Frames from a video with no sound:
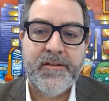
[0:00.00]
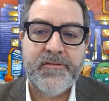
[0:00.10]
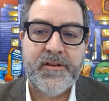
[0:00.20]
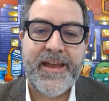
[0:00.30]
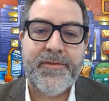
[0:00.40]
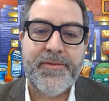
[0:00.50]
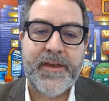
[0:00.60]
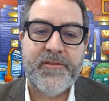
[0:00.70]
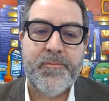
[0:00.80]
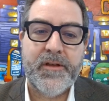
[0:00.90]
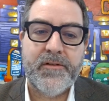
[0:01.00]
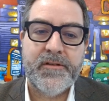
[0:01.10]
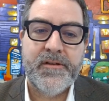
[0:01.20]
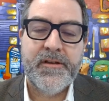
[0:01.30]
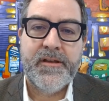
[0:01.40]
to get things built.
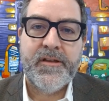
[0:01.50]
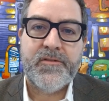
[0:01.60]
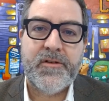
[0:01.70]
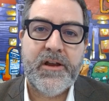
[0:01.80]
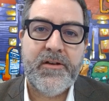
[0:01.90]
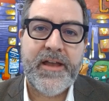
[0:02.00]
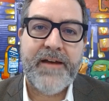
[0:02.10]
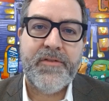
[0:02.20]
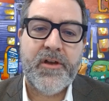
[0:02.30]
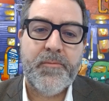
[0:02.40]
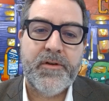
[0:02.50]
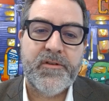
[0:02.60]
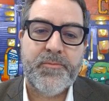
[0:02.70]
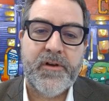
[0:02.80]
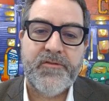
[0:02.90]
So here you have the
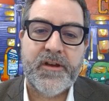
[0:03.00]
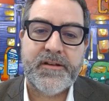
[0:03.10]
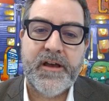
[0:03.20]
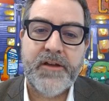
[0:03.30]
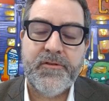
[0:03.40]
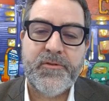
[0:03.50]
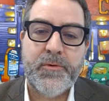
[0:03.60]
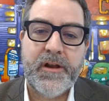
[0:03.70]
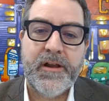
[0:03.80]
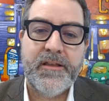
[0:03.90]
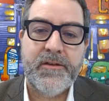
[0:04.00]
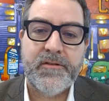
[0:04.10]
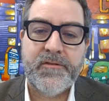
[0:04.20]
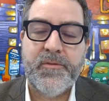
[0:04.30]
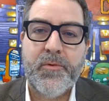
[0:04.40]
Arbutus project, 129
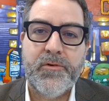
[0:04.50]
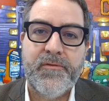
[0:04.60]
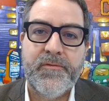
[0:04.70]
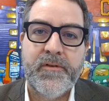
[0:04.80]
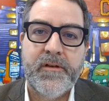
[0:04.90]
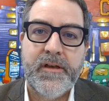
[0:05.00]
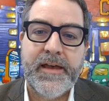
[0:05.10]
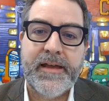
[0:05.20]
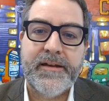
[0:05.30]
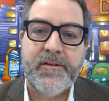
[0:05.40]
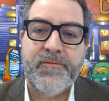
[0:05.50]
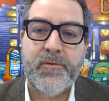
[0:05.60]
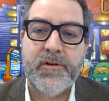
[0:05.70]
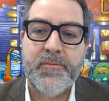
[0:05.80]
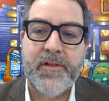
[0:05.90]
units supportive and
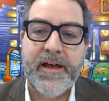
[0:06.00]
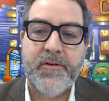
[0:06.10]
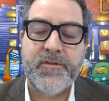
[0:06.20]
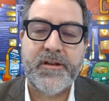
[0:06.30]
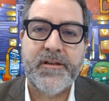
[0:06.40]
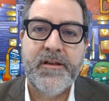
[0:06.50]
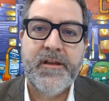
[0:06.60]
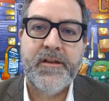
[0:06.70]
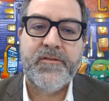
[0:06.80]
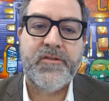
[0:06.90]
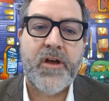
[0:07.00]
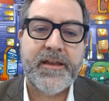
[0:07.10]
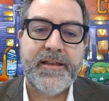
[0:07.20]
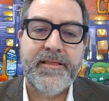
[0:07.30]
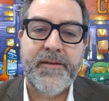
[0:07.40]
affordable housing,
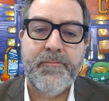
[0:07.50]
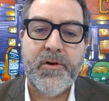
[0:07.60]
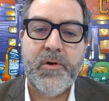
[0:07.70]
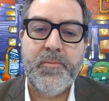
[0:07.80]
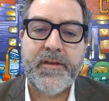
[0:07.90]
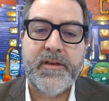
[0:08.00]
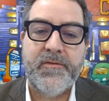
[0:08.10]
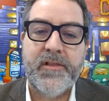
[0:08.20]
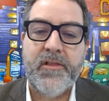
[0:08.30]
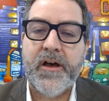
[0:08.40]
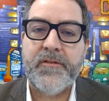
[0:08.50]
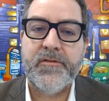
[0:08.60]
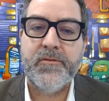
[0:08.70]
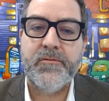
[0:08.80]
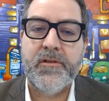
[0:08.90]
stuck in limbo because of a
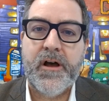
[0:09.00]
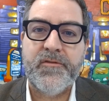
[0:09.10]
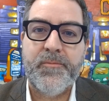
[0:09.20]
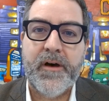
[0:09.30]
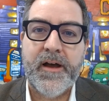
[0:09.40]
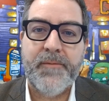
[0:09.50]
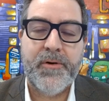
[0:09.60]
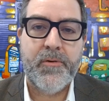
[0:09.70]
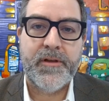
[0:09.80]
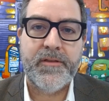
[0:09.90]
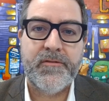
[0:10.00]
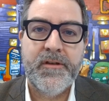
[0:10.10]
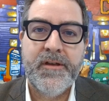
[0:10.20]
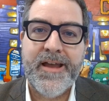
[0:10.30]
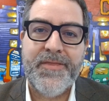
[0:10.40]
lawsuit launched by opponents,
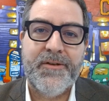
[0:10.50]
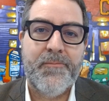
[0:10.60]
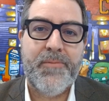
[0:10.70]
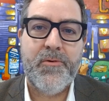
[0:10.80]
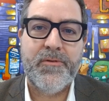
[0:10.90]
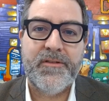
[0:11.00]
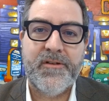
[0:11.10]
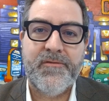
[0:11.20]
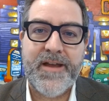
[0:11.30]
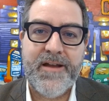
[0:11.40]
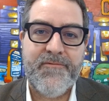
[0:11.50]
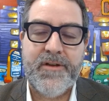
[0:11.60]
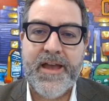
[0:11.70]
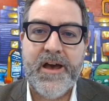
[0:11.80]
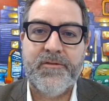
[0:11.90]
and they're opponents of
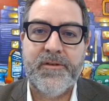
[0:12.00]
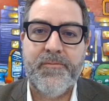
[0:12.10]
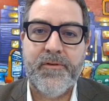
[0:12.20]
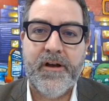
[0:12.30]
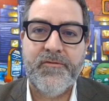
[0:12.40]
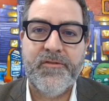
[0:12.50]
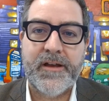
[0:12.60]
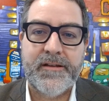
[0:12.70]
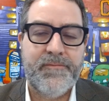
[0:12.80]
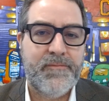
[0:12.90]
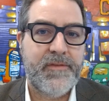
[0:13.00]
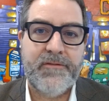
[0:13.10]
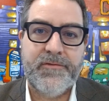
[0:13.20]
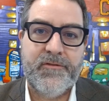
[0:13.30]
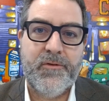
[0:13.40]
every housing project.
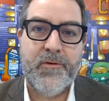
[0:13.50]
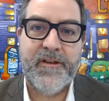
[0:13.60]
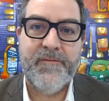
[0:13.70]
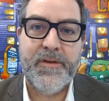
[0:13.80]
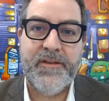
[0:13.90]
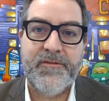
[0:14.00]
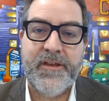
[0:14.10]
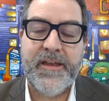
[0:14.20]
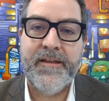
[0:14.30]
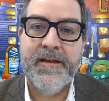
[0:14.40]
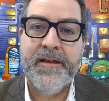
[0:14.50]
That's the story of BC.